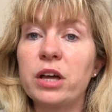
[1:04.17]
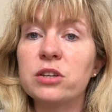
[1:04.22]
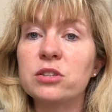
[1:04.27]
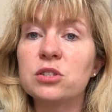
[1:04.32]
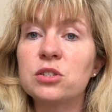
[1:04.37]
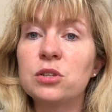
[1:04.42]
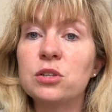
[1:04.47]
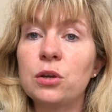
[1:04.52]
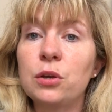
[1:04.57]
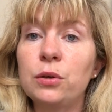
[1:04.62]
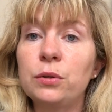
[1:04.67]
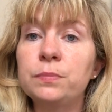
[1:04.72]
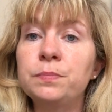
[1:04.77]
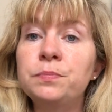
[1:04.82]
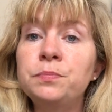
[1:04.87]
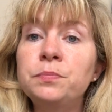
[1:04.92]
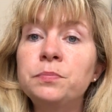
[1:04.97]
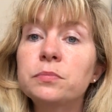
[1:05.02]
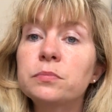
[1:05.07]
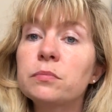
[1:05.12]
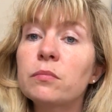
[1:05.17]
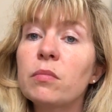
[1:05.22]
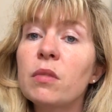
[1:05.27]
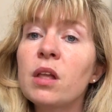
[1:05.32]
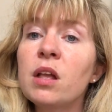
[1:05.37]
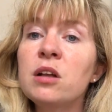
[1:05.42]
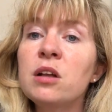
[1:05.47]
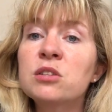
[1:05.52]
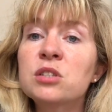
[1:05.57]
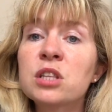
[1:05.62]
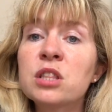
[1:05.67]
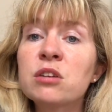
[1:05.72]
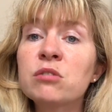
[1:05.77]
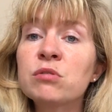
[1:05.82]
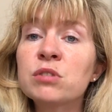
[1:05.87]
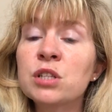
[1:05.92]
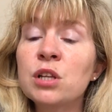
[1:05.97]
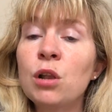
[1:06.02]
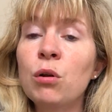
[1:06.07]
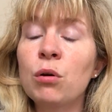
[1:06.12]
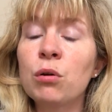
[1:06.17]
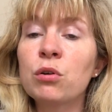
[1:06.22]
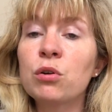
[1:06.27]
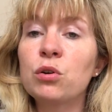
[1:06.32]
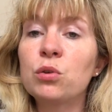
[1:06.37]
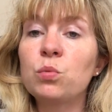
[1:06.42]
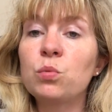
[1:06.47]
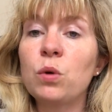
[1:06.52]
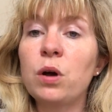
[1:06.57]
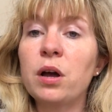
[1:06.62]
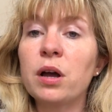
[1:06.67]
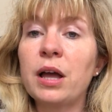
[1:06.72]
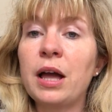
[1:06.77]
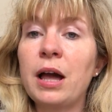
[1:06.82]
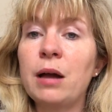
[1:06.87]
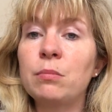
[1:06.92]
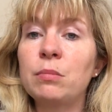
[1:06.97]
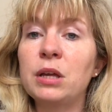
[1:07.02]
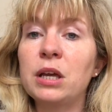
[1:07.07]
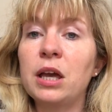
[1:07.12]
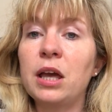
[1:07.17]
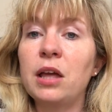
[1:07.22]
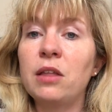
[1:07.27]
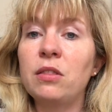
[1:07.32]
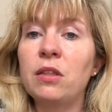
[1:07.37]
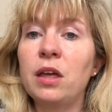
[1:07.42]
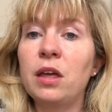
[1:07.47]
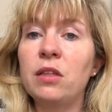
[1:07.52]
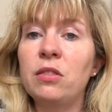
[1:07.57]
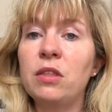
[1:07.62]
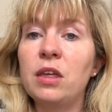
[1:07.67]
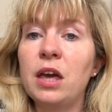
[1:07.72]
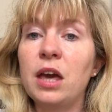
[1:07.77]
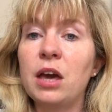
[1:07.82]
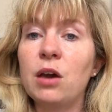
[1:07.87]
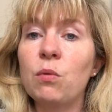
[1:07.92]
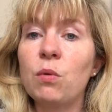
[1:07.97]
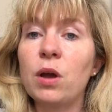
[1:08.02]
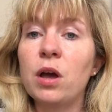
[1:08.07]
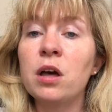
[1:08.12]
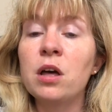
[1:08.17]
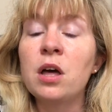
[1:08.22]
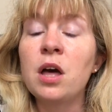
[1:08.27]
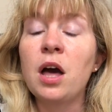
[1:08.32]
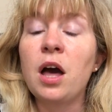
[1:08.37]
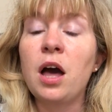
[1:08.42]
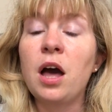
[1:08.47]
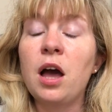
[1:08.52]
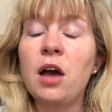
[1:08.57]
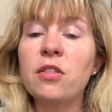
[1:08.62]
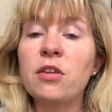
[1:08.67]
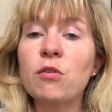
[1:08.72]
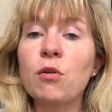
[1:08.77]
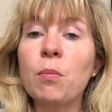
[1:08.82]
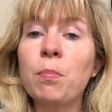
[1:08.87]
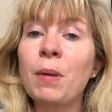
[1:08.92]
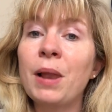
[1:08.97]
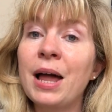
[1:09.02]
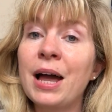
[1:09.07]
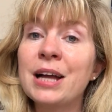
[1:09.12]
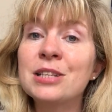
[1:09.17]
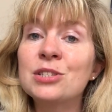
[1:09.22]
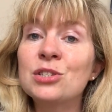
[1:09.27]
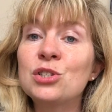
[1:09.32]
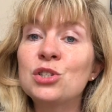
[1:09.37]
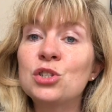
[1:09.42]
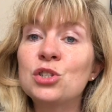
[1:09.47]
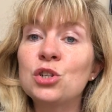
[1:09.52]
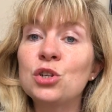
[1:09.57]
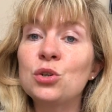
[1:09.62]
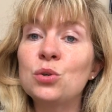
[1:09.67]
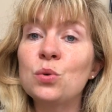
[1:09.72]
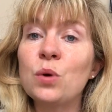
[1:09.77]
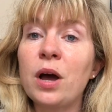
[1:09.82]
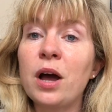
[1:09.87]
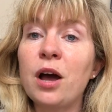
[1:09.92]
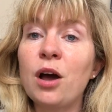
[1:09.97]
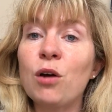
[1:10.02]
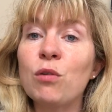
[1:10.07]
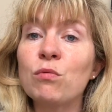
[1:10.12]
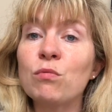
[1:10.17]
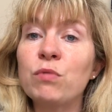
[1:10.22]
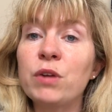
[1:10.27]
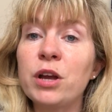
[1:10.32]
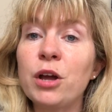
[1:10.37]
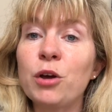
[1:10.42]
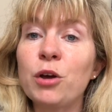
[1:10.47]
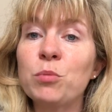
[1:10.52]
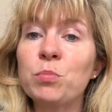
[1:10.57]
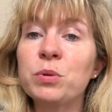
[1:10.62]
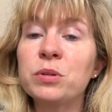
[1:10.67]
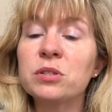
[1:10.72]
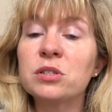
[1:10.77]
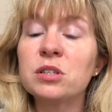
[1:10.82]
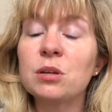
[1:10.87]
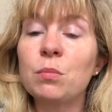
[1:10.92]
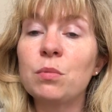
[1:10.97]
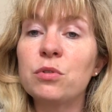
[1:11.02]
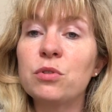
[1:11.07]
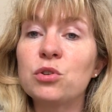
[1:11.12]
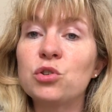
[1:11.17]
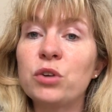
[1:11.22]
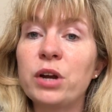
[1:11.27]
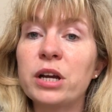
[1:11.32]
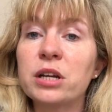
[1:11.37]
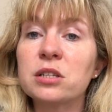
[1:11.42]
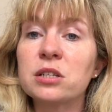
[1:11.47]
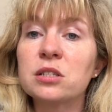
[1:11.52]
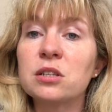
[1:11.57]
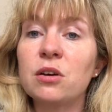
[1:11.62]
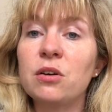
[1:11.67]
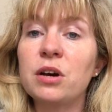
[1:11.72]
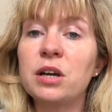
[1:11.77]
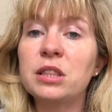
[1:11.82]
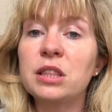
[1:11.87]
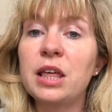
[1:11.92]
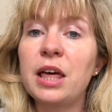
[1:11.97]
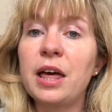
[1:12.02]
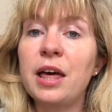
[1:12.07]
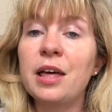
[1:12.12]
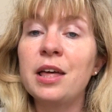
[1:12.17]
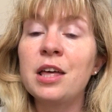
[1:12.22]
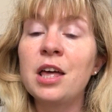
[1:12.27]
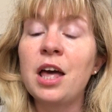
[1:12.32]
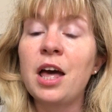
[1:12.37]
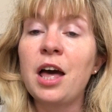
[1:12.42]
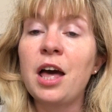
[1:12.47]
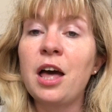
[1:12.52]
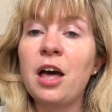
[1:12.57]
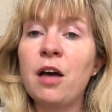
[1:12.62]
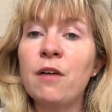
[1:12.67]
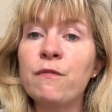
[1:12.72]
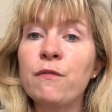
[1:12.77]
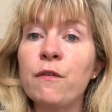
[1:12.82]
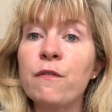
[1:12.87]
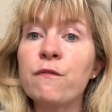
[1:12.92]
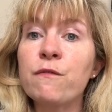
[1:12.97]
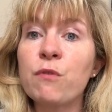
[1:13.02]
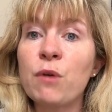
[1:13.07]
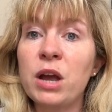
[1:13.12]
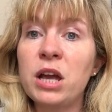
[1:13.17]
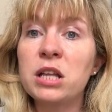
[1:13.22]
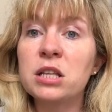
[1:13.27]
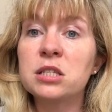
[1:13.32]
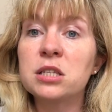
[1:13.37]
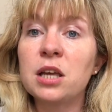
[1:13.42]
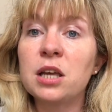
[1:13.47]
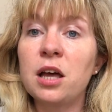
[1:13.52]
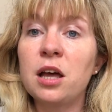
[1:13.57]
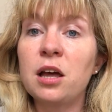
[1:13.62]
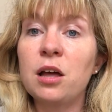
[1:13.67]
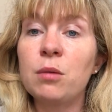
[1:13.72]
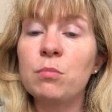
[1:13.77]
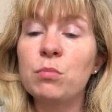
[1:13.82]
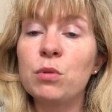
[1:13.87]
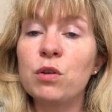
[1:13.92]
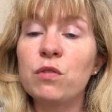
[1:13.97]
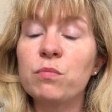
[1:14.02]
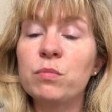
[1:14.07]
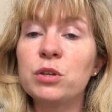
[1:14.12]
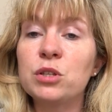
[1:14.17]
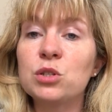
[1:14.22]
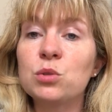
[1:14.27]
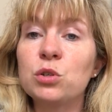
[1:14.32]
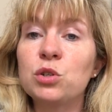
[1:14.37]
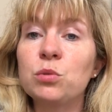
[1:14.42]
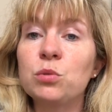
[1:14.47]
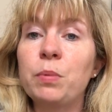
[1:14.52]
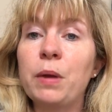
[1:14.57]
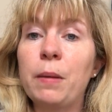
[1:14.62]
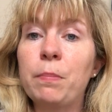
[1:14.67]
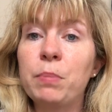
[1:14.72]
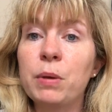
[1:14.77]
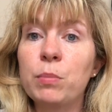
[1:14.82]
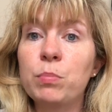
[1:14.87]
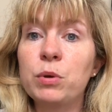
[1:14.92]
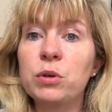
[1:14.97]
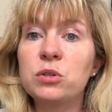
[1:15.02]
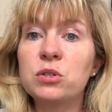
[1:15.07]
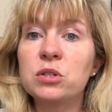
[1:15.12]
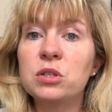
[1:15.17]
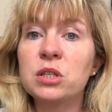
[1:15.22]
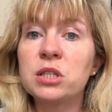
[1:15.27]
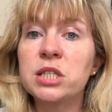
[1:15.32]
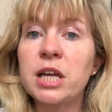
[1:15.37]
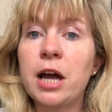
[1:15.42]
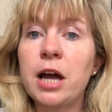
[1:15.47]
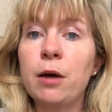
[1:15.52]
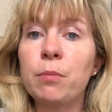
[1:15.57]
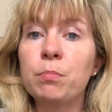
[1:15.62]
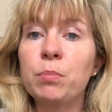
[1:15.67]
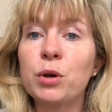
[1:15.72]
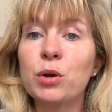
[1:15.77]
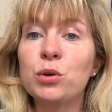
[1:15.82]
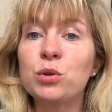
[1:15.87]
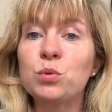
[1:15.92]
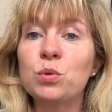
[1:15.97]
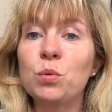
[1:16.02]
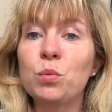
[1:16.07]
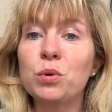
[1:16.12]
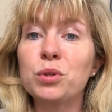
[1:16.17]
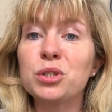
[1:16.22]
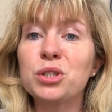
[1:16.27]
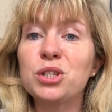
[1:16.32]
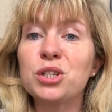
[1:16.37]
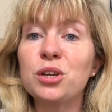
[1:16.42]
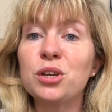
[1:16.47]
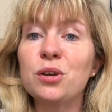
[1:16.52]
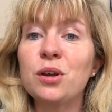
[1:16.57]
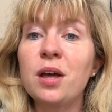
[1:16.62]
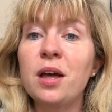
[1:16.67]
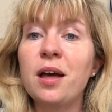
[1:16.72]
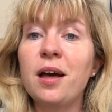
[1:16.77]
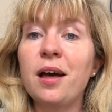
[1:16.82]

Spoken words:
that soon. So there is a lot of good work happening in the area. There are plans to reopen some of the trackside there for freight movements, which will be a big boost to the town because we want to